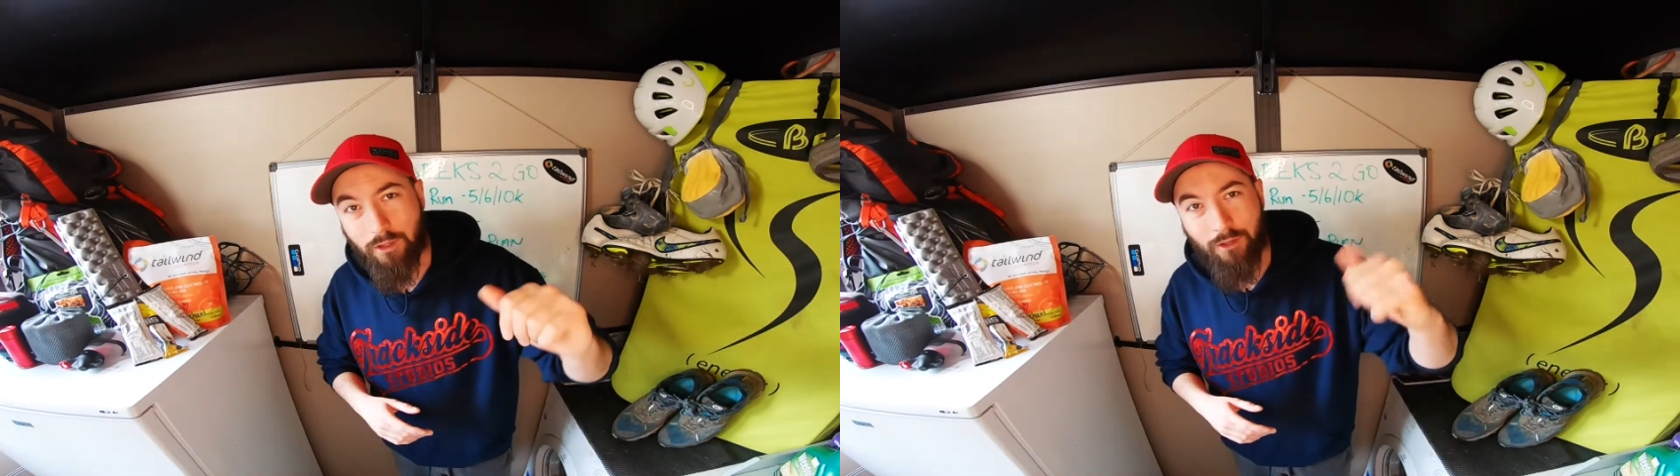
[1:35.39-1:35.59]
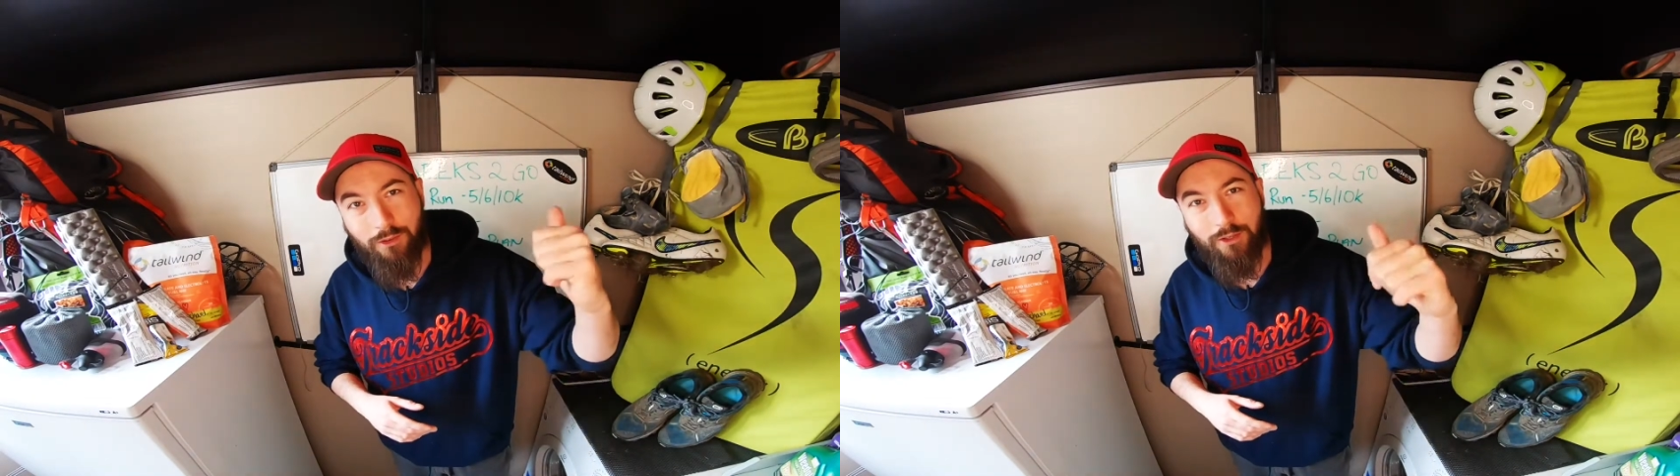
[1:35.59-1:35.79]

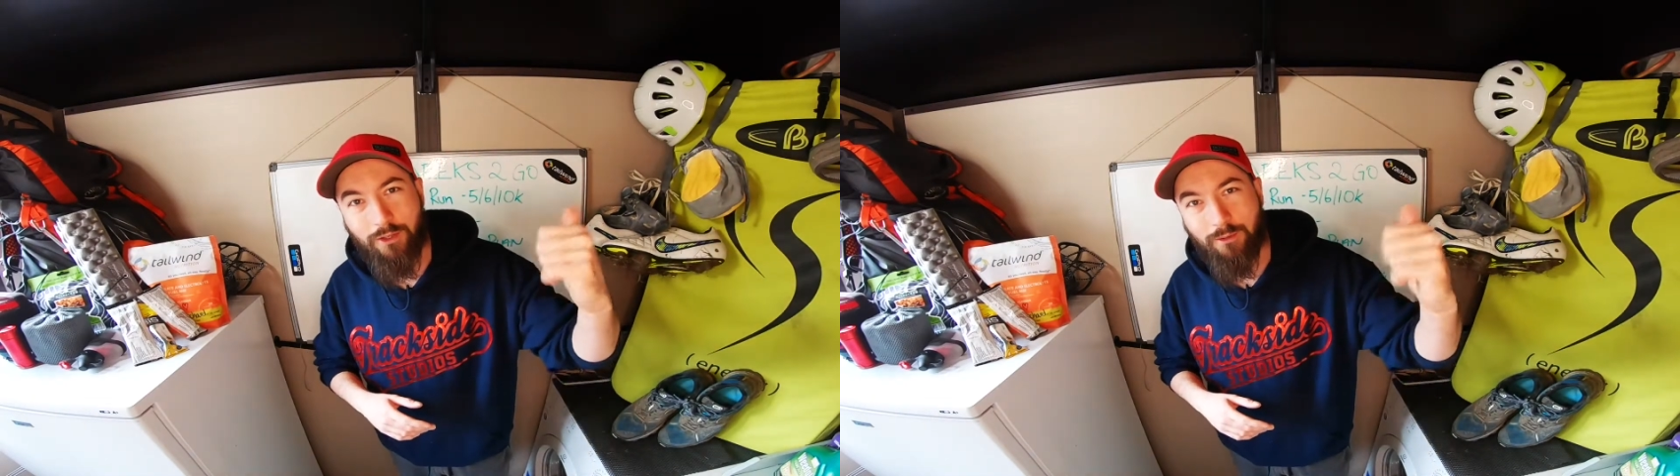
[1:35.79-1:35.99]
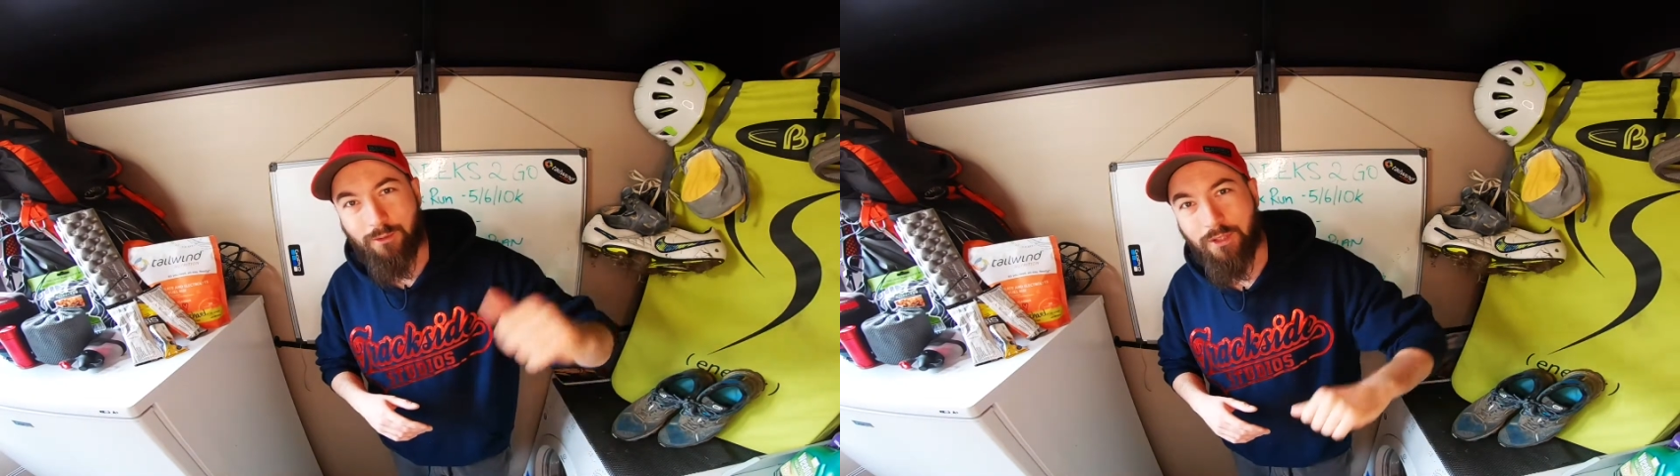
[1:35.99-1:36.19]
on the
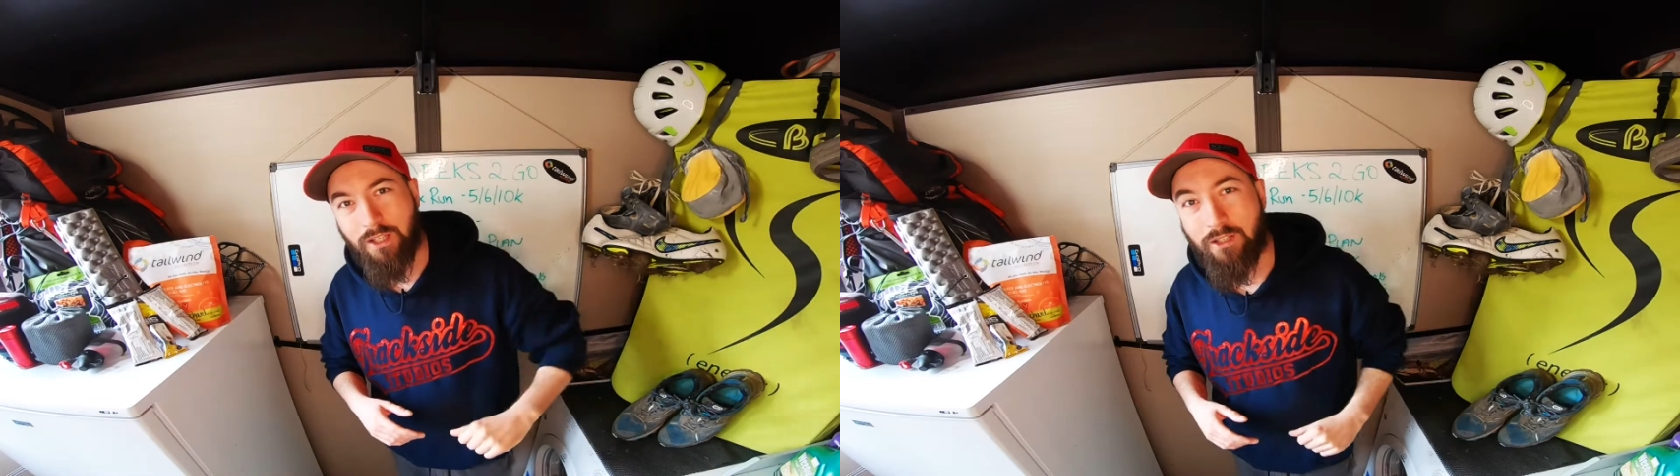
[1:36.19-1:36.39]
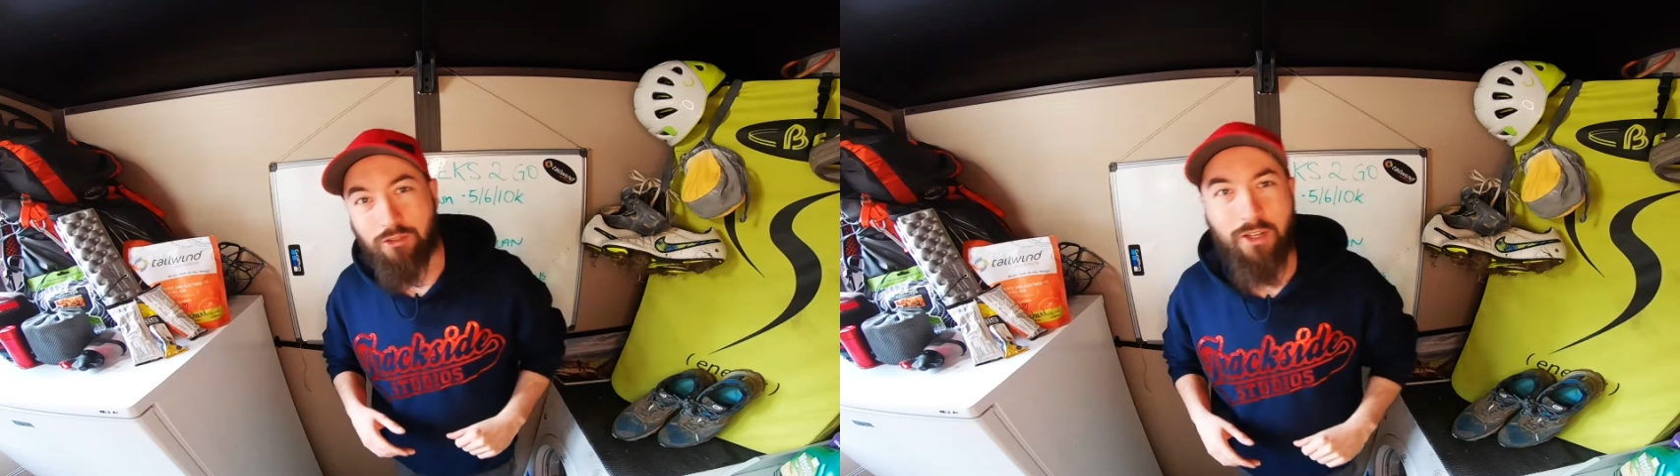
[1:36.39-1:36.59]
old
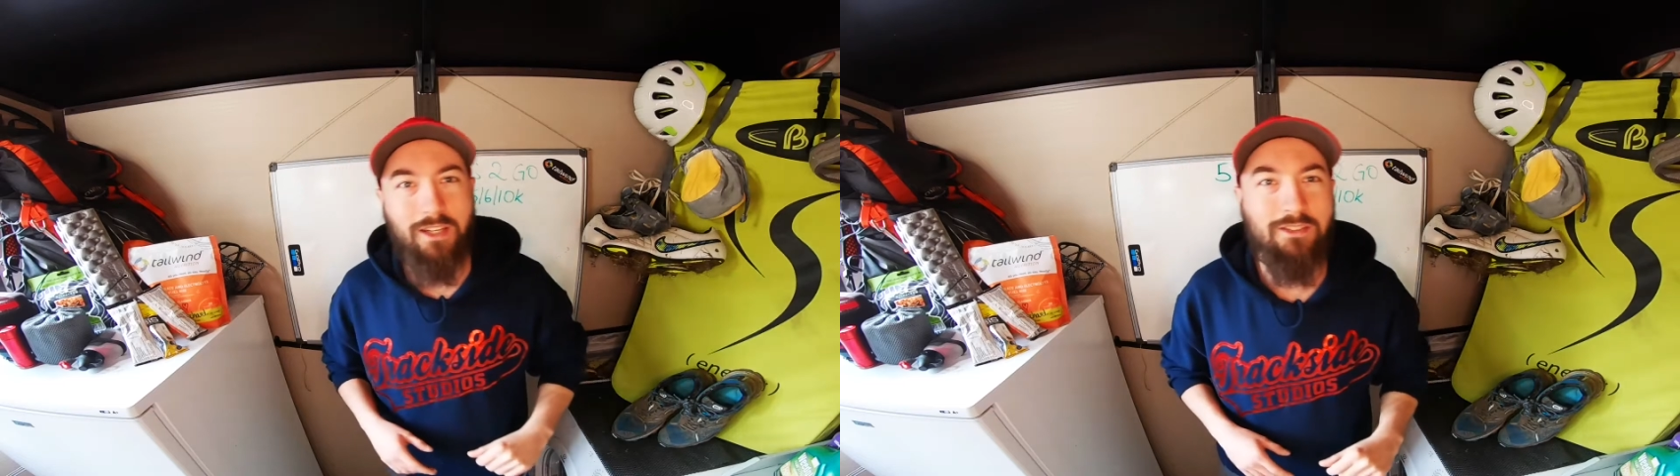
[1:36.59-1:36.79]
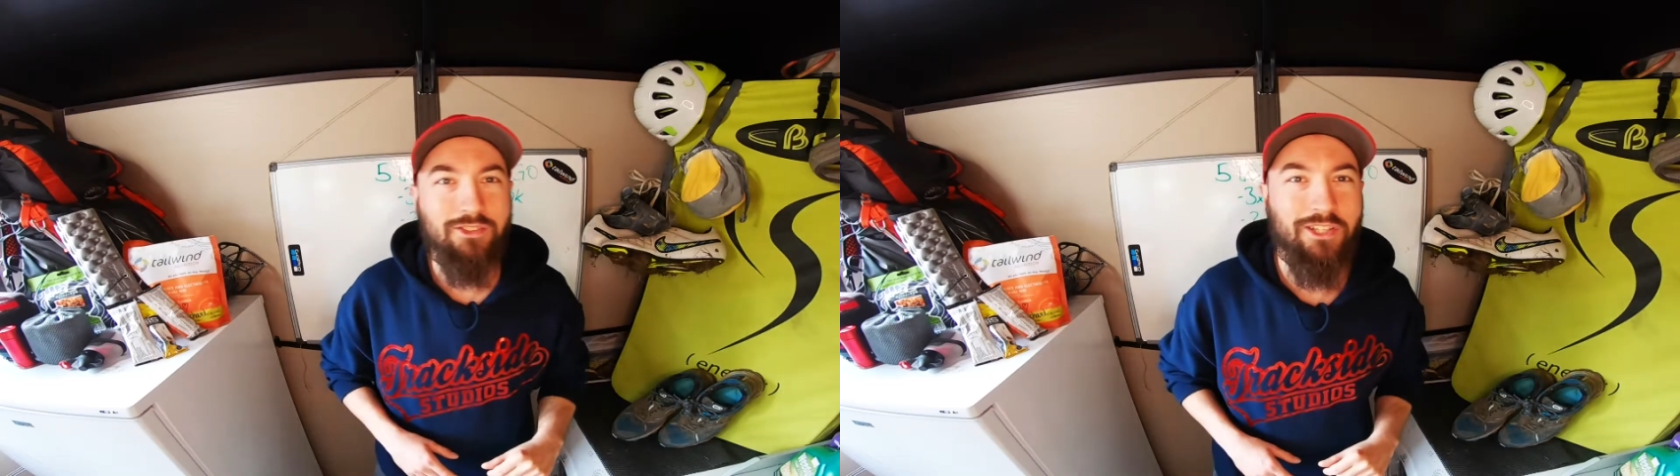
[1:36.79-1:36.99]

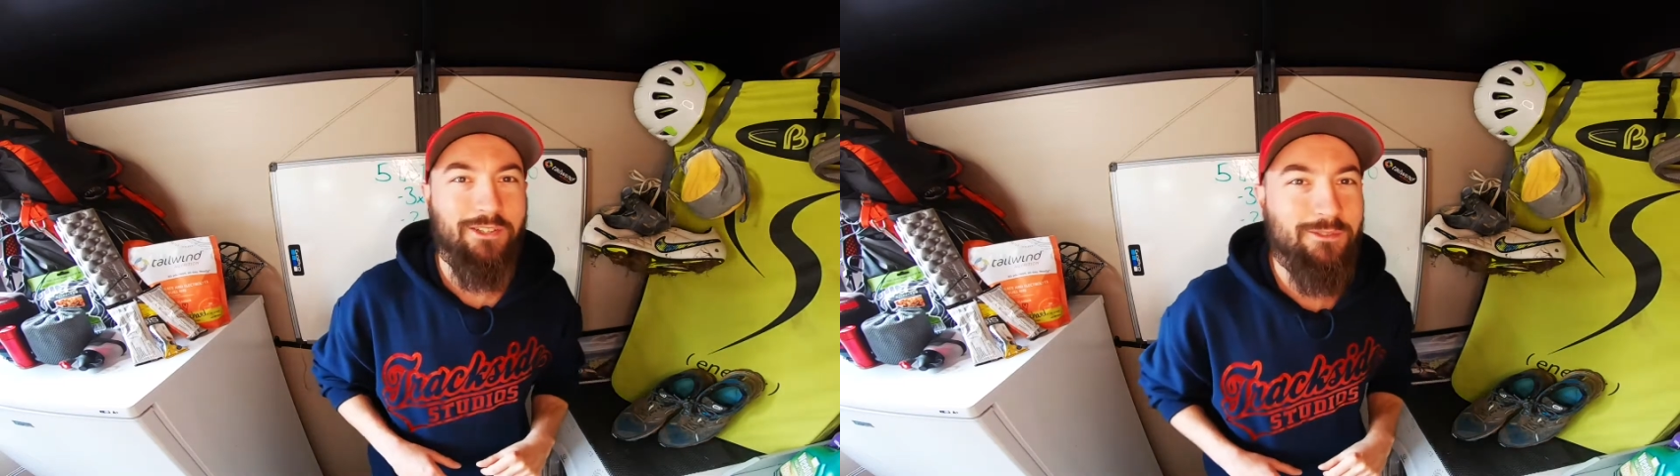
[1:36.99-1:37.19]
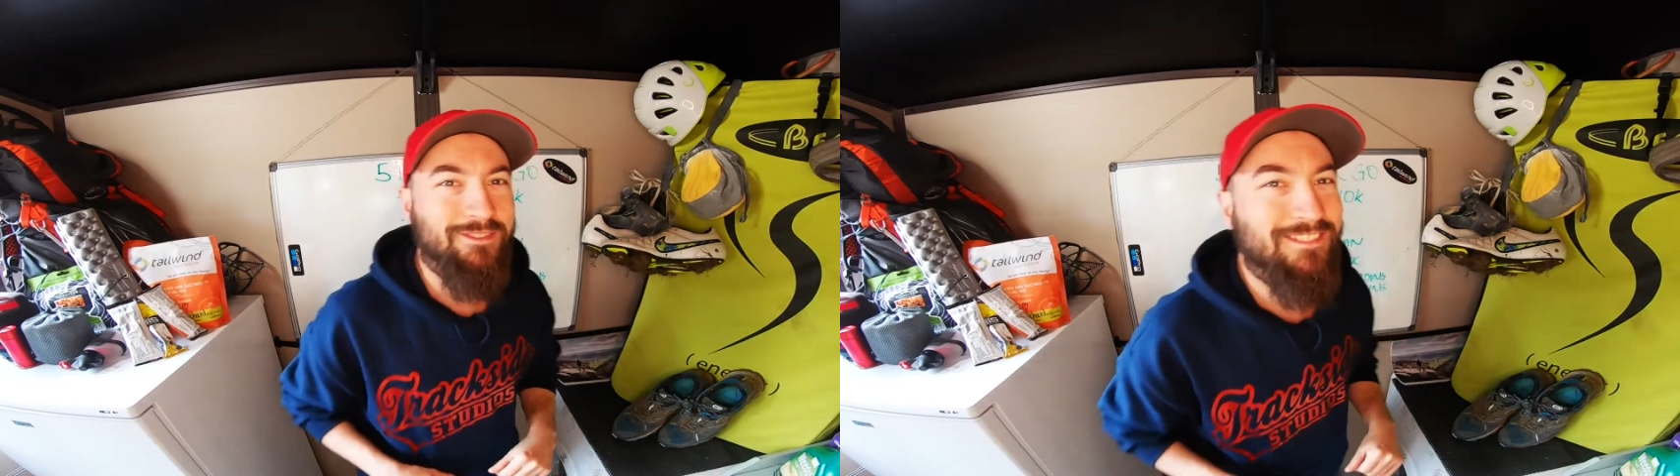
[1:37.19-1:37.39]
trekking channel.